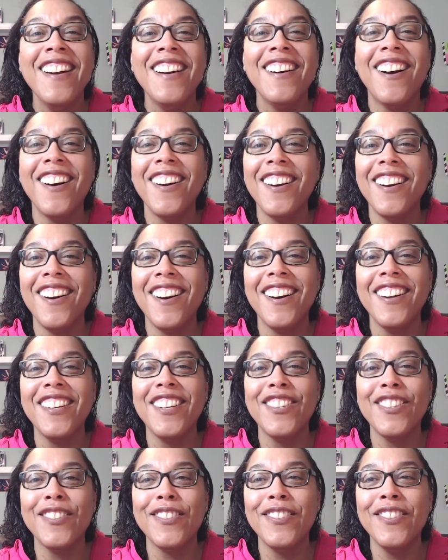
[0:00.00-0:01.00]
Are
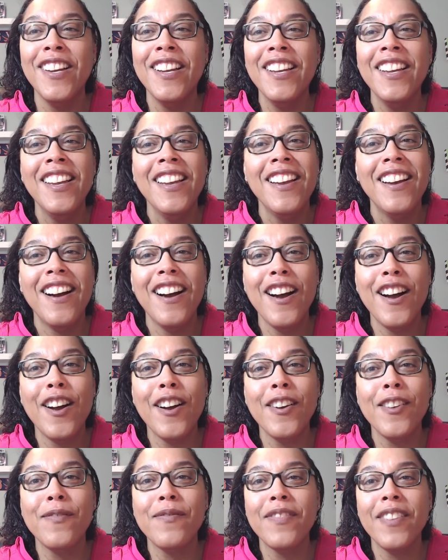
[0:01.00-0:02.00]
you
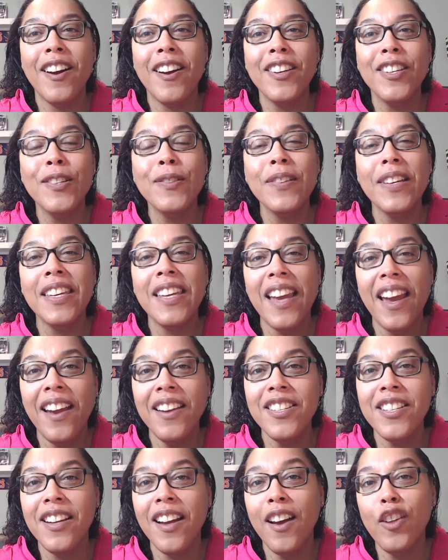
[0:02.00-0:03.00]

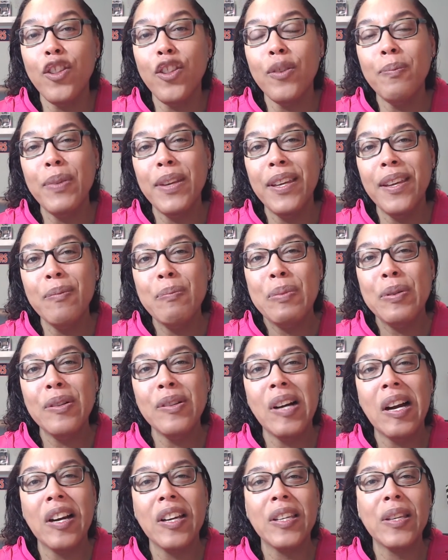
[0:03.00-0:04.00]
engaging other
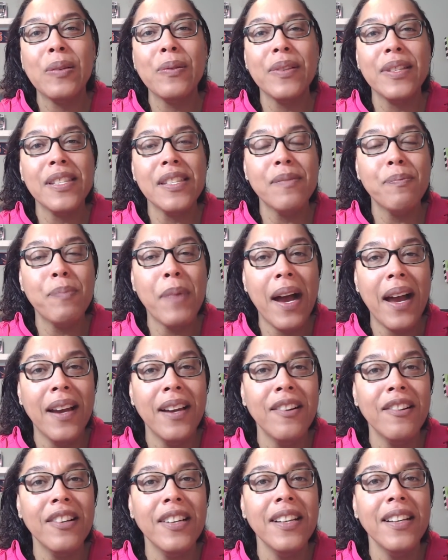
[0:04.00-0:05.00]
people? Are you
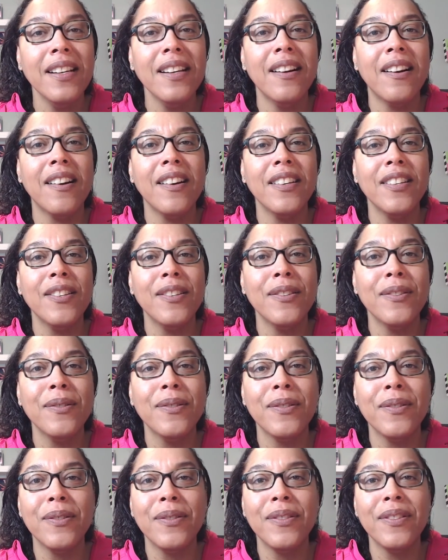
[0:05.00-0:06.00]
inspiring? Are
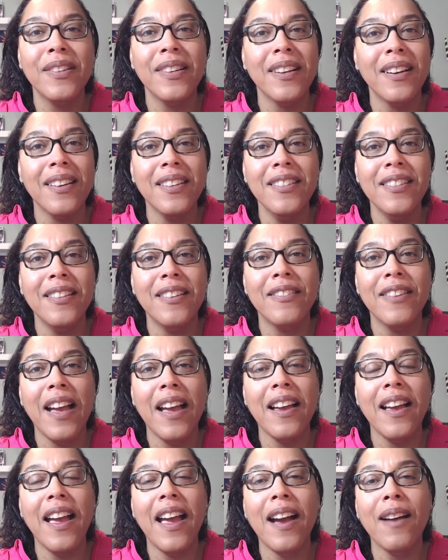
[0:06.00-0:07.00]
you,
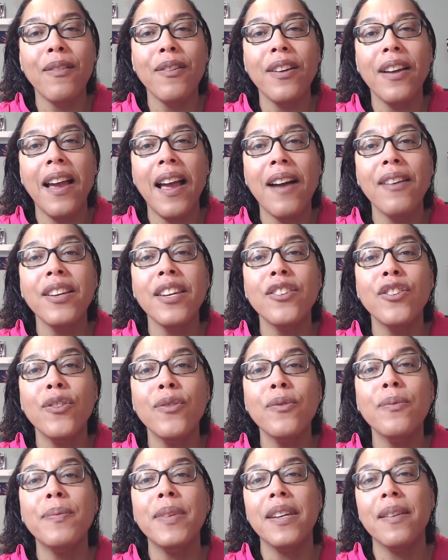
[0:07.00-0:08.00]
how can
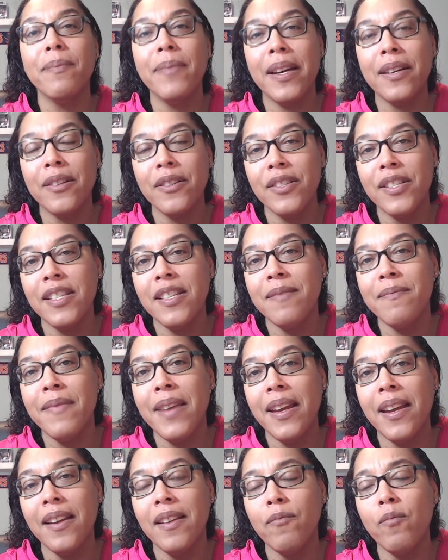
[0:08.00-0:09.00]
you be a better
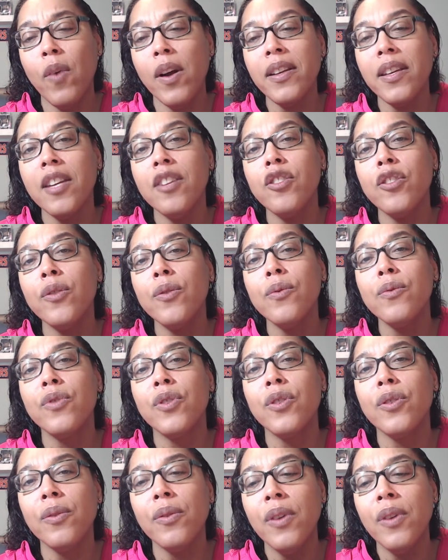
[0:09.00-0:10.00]
teammate? And what can you
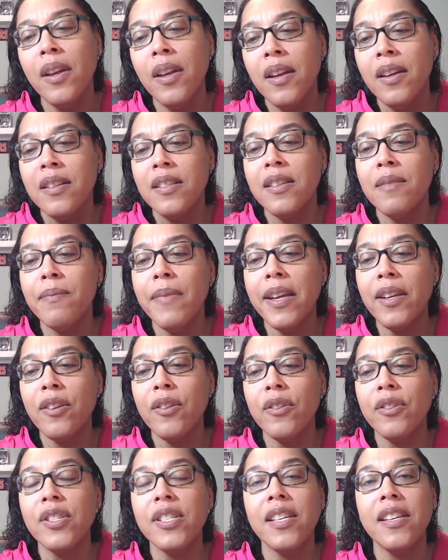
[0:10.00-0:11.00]
do to make
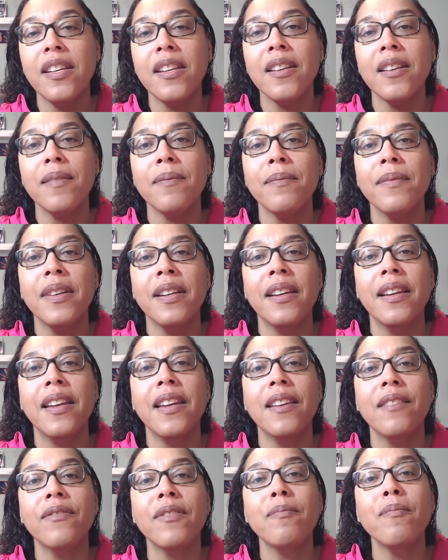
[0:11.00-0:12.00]
your team
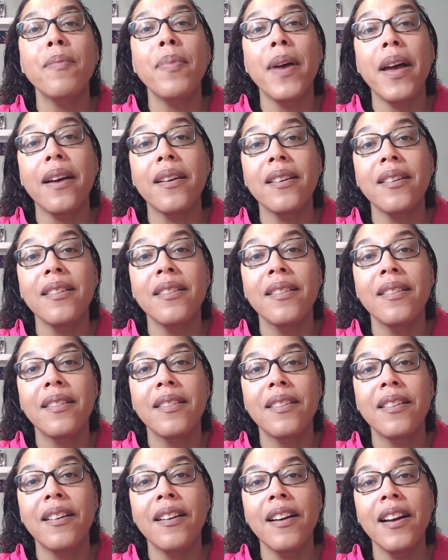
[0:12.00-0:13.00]
even better?
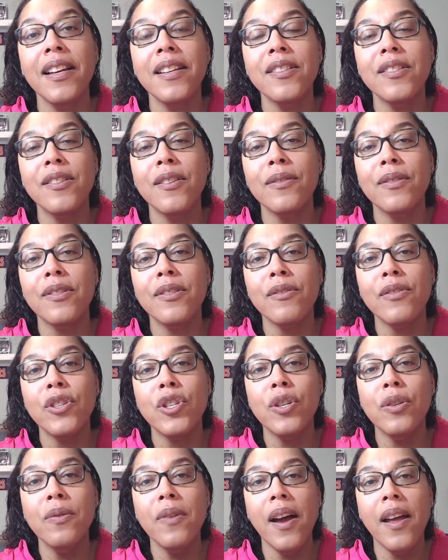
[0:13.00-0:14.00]
All right. So
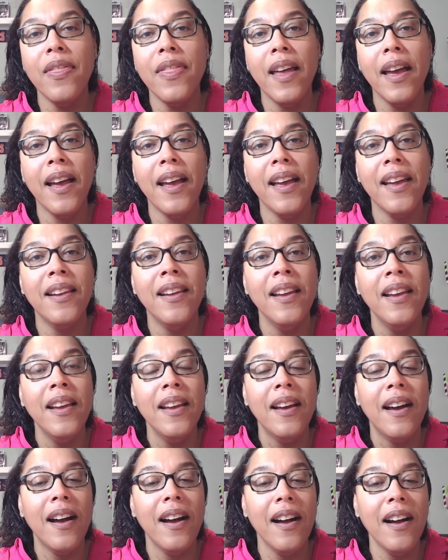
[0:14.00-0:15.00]
chew on that.
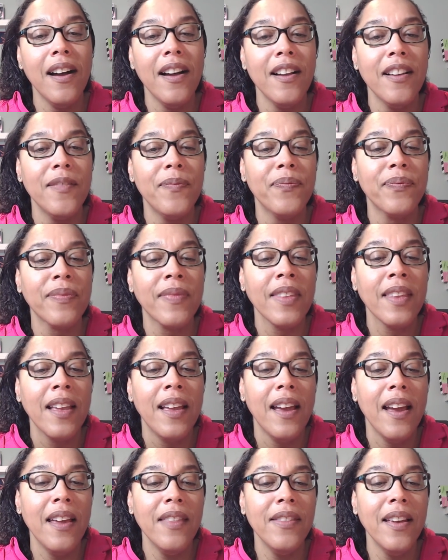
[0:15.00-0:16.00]
And
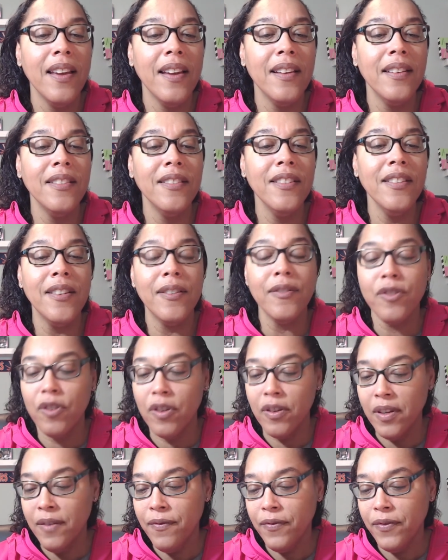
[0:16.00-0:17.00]
then,
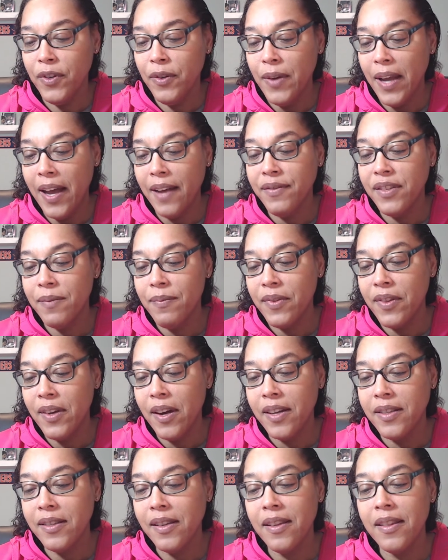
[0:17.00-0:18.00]
if you have some
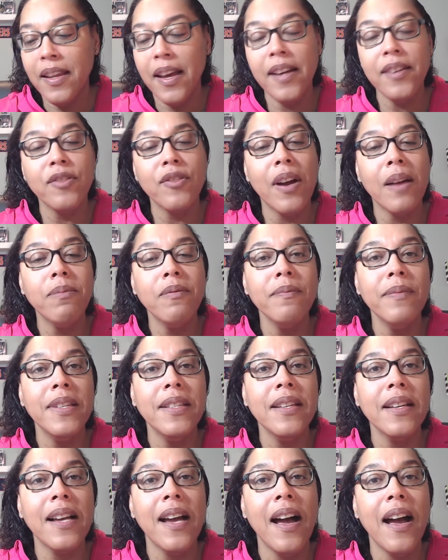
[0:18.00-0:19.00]
thoughts on that, drop them in
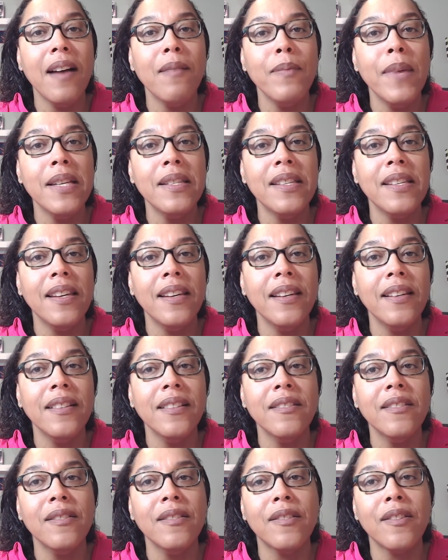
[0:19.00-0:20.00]
the comments
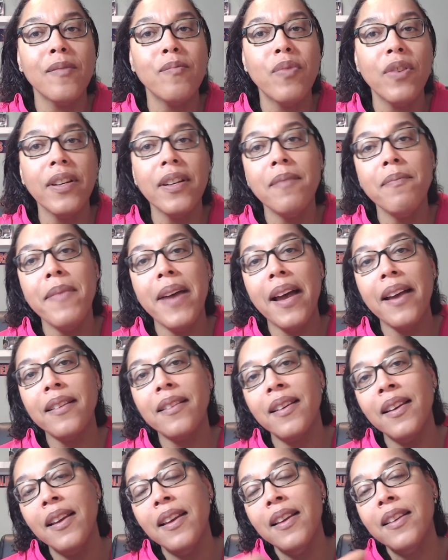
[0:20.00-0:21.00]
here or bring them
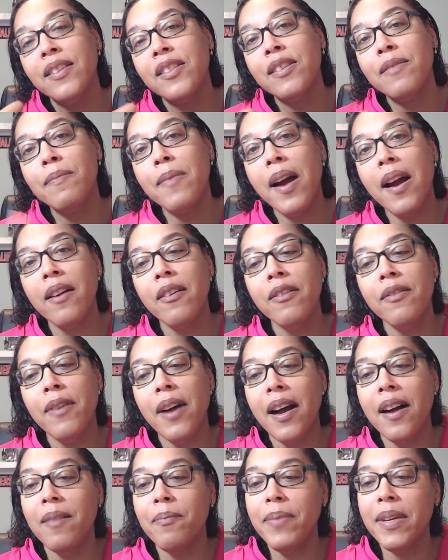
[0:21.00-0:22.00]
back tomorrow.
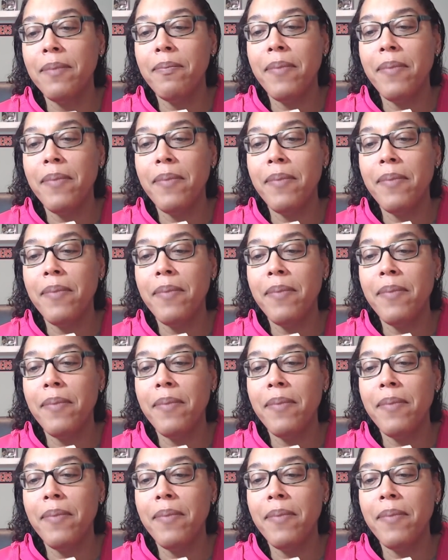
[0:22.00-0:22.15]
I'll be